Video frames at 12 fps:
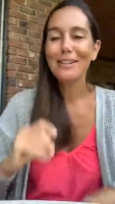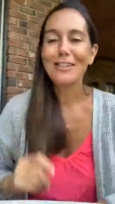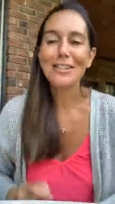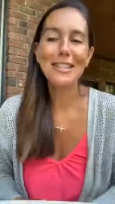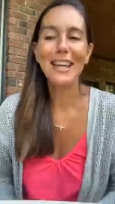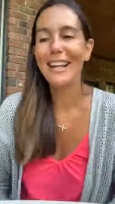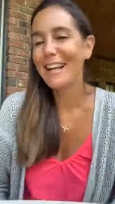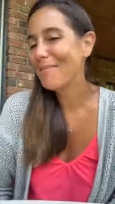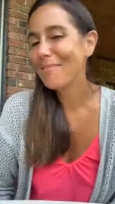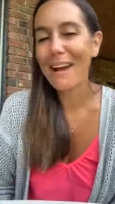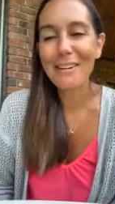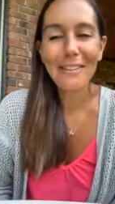Just kidding. I'm
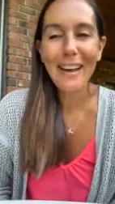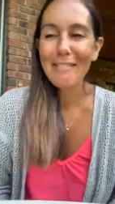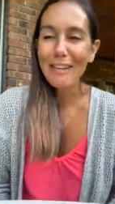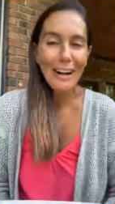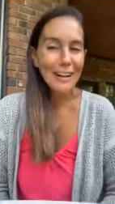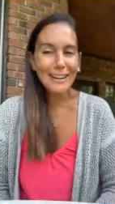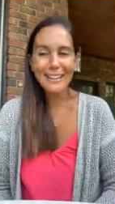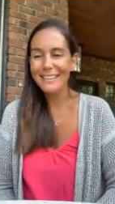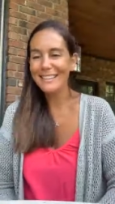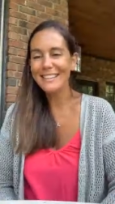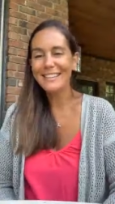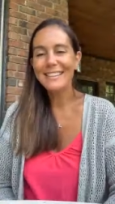not a raver.
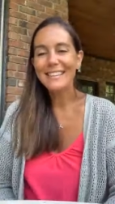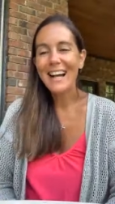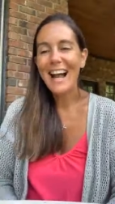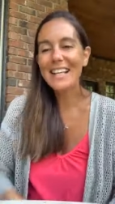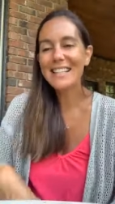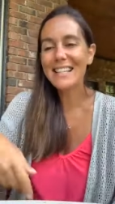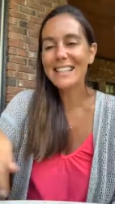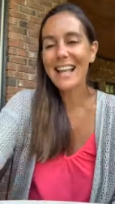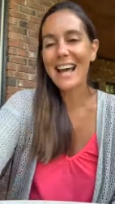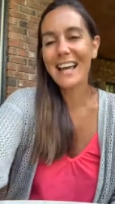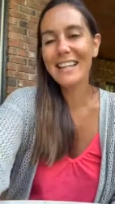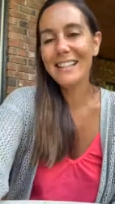Hi, six
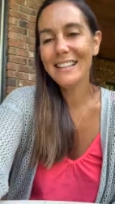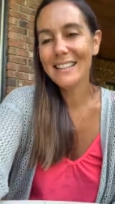nine.